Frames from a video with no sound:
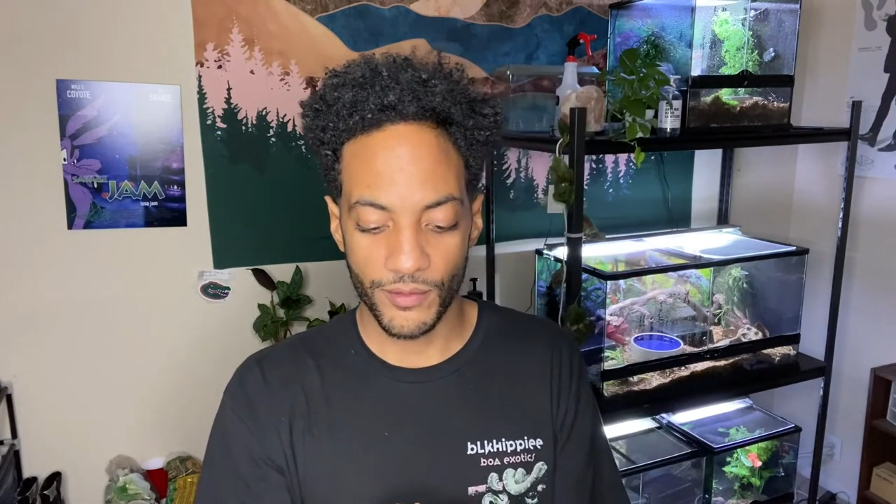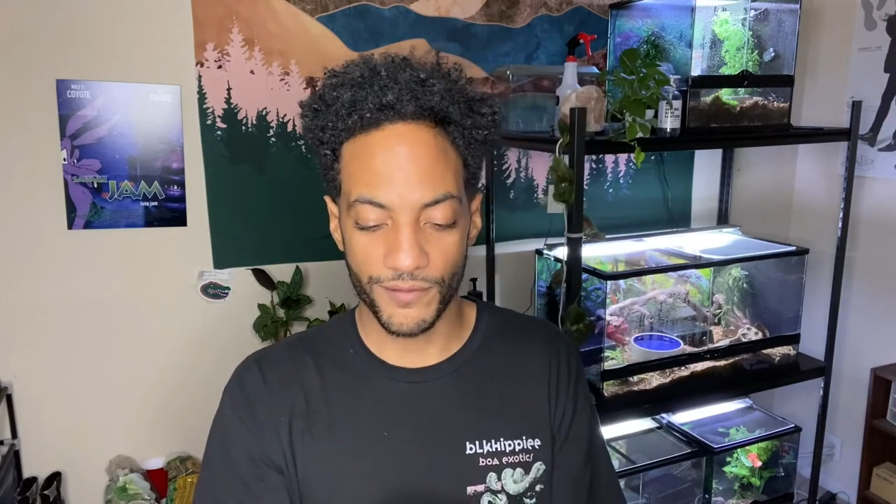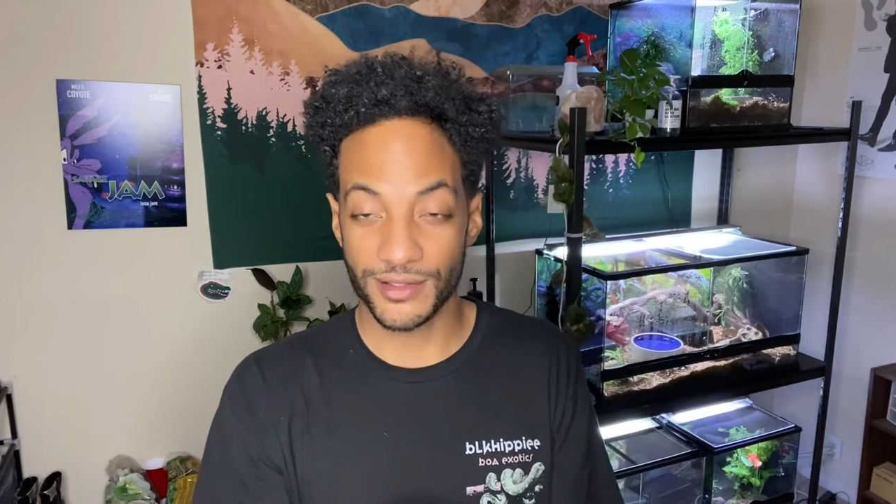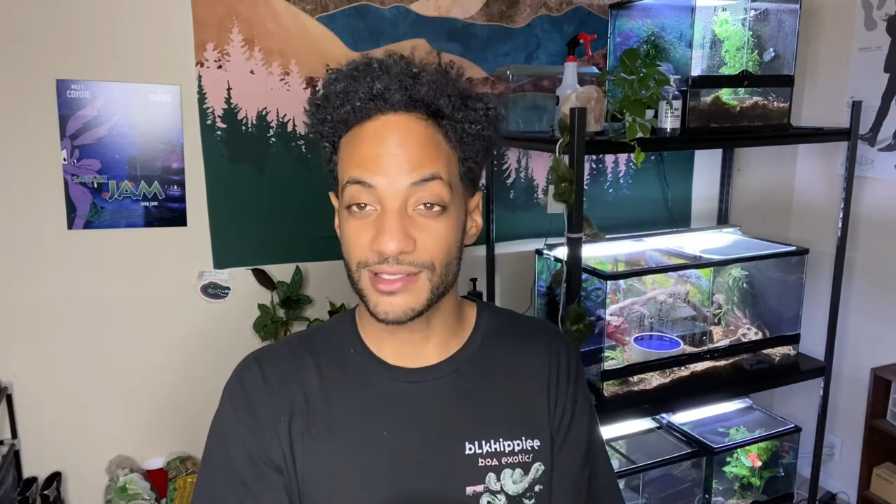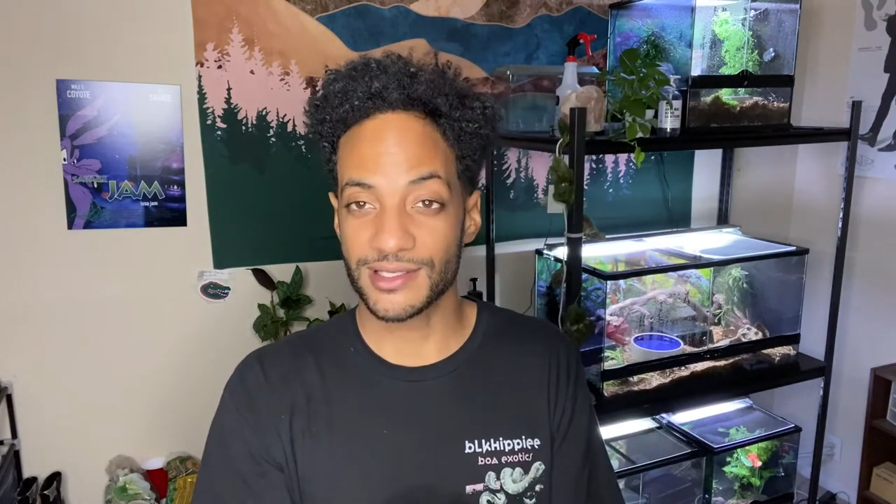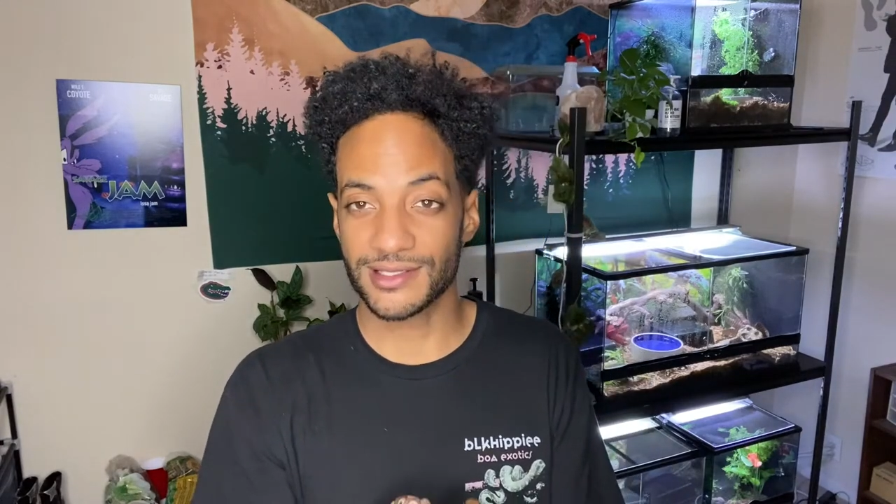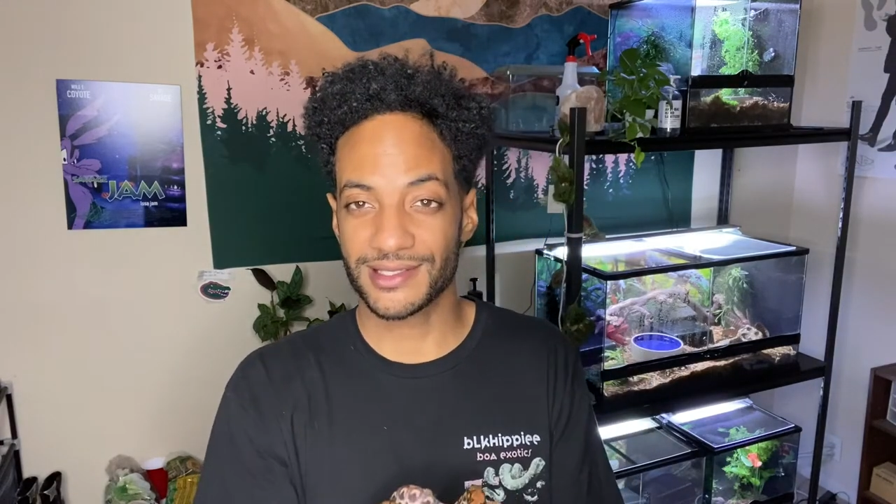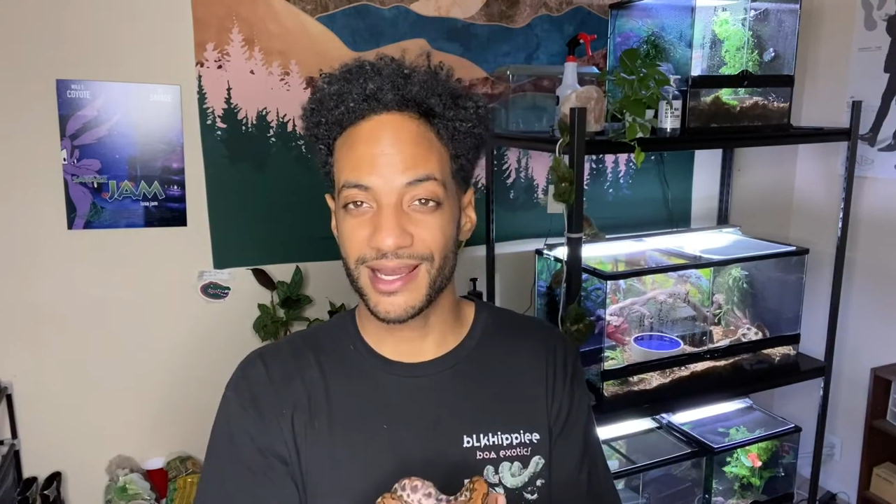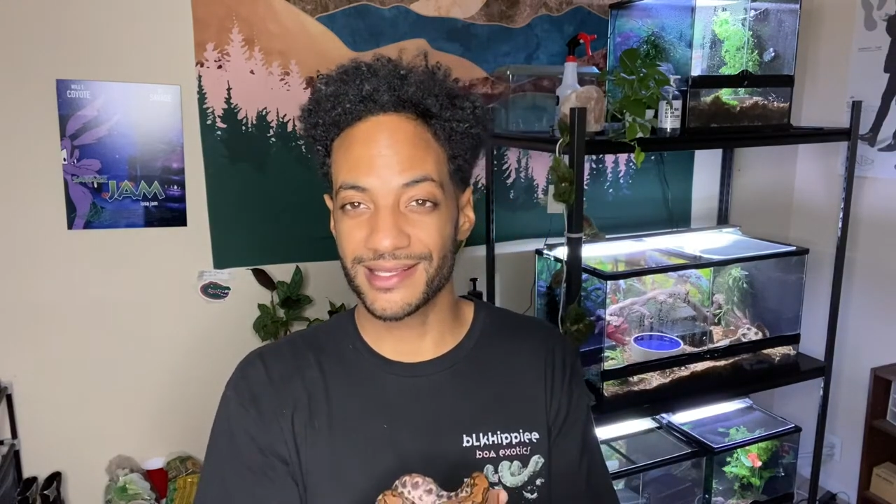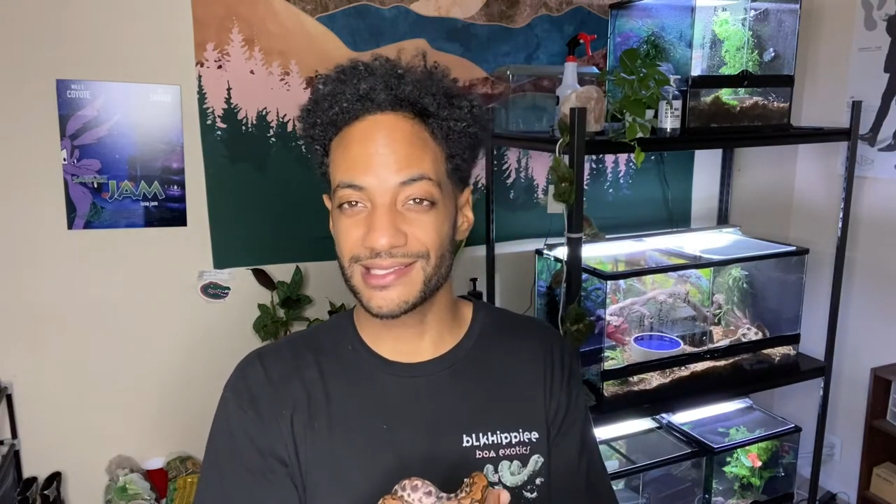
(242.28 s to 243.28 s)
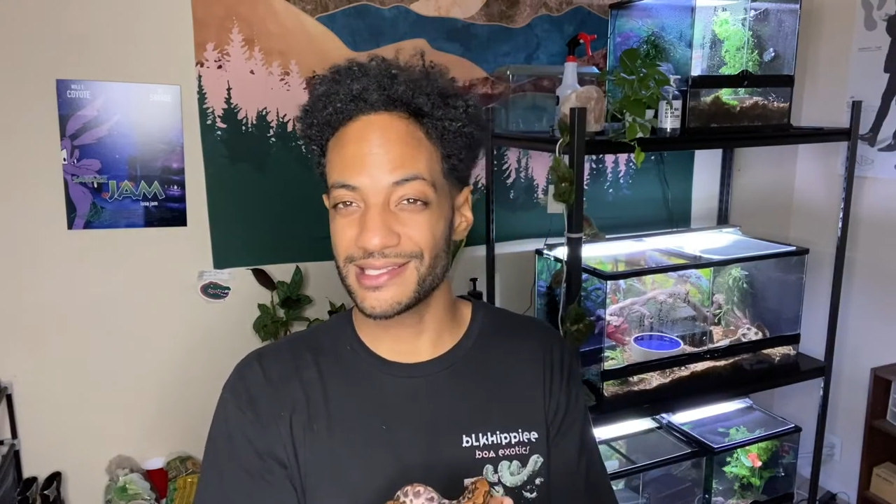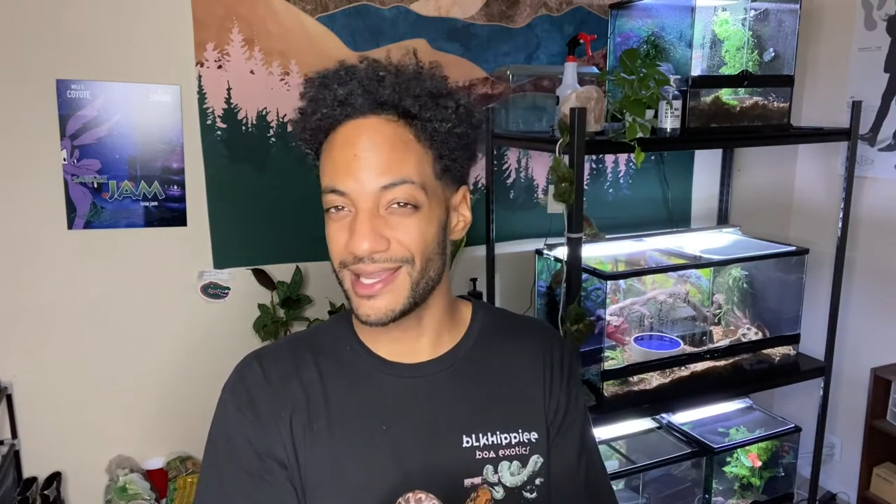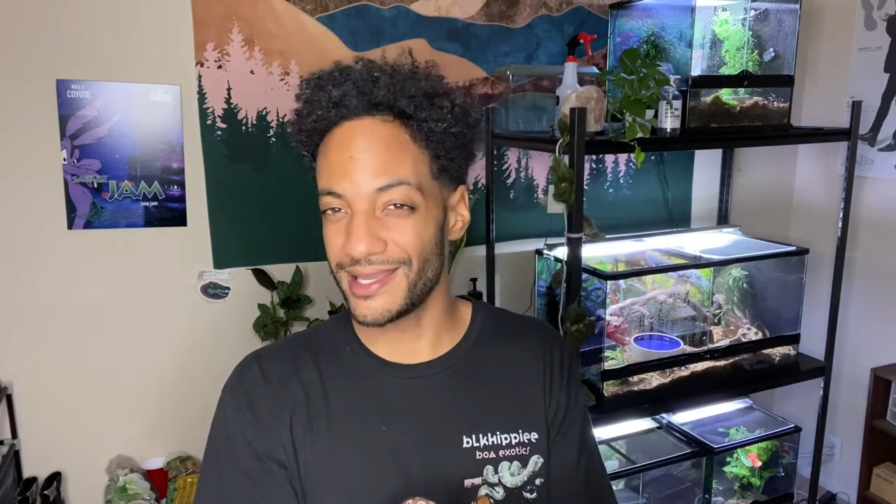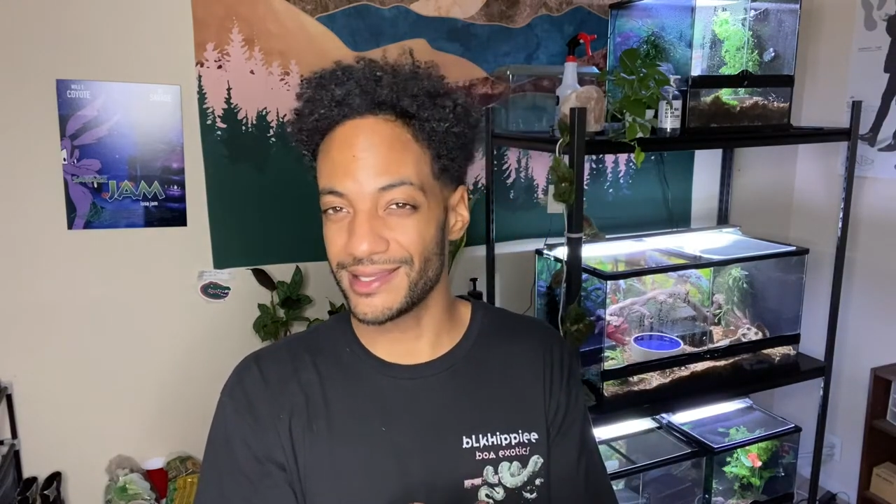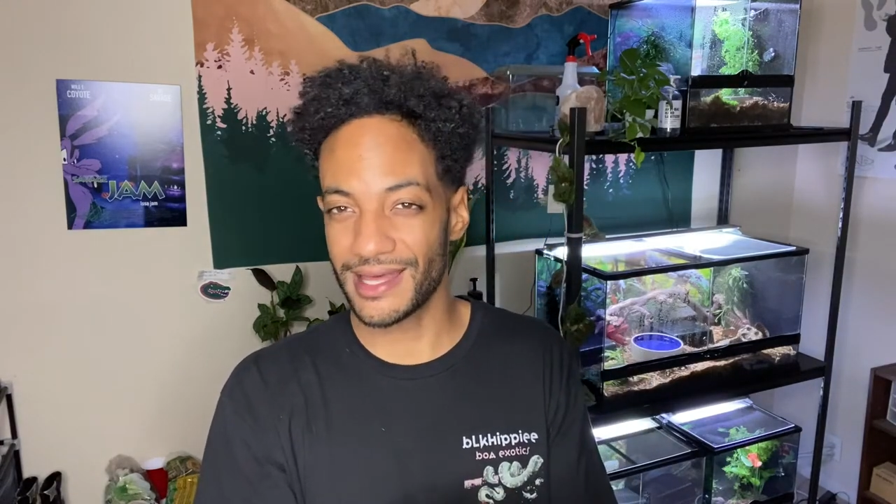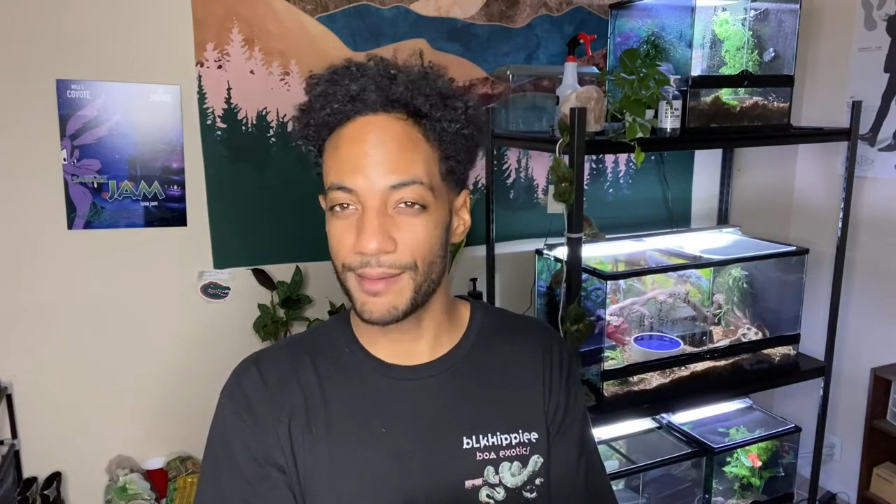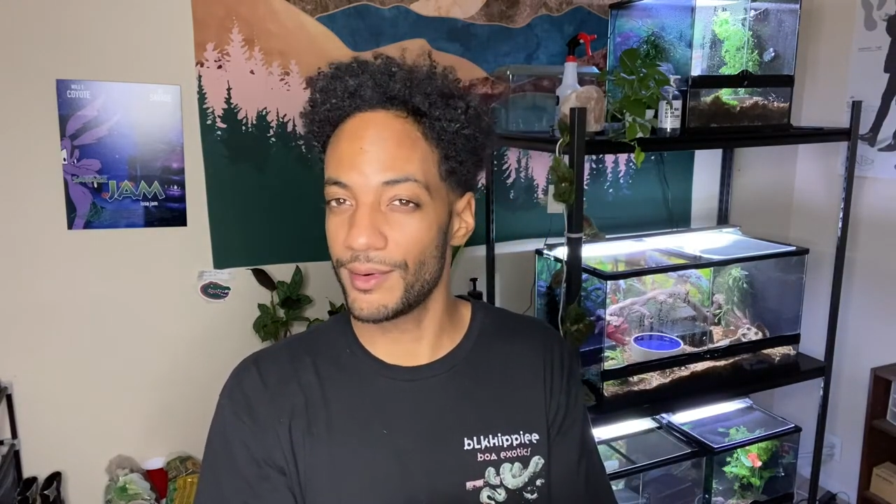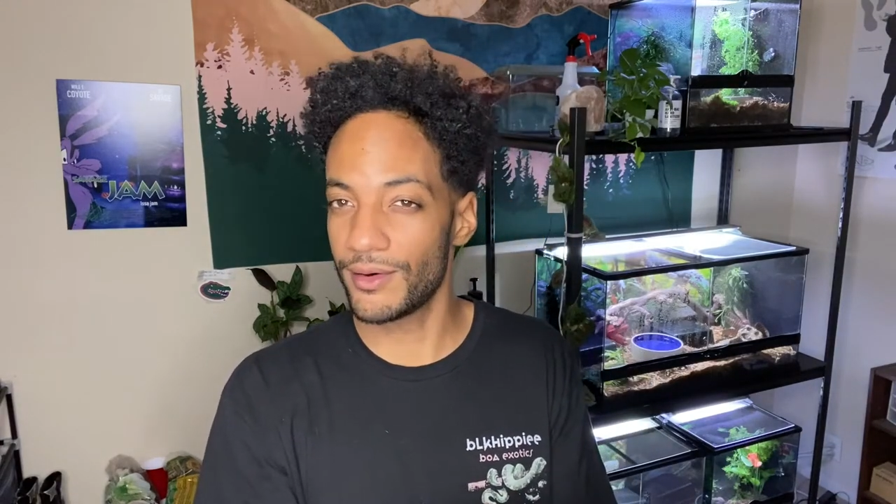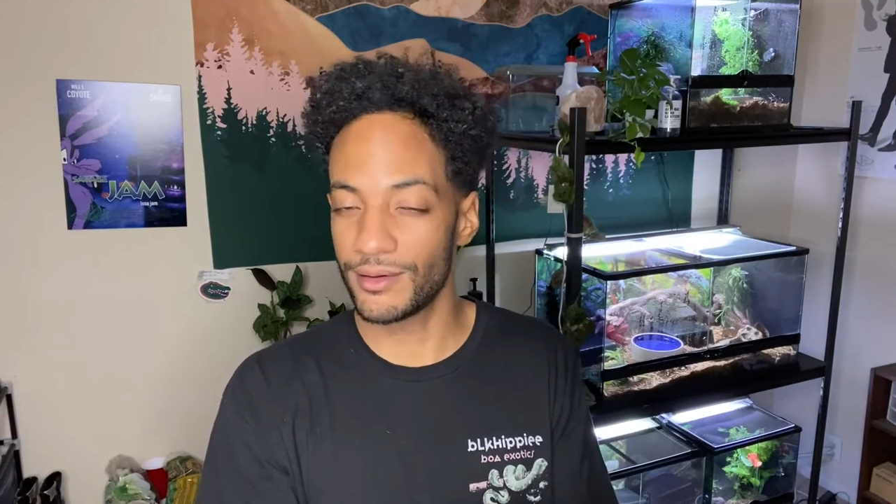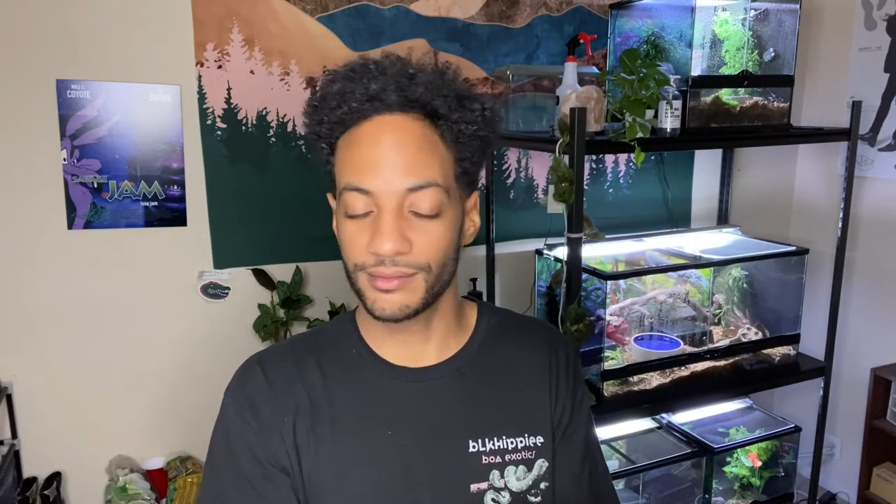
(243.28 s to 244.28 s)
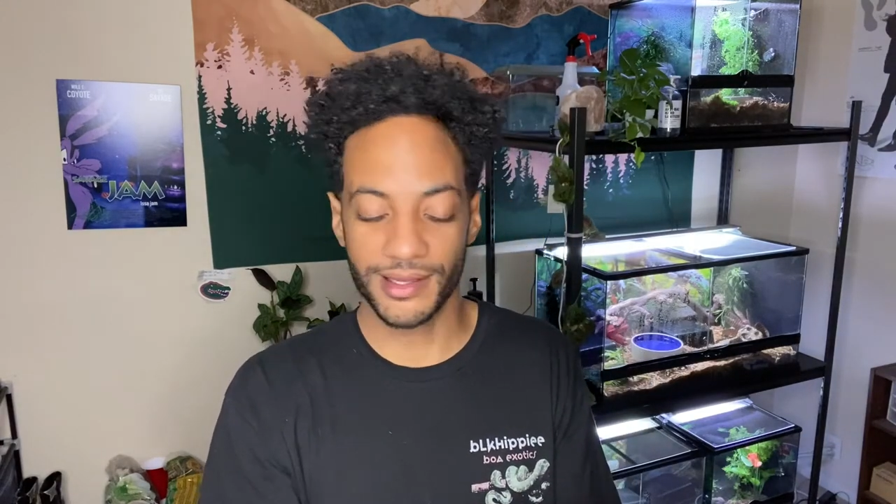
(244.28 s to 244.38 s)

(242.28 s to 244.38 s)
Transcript: Versus, like, kind of staying in that ball.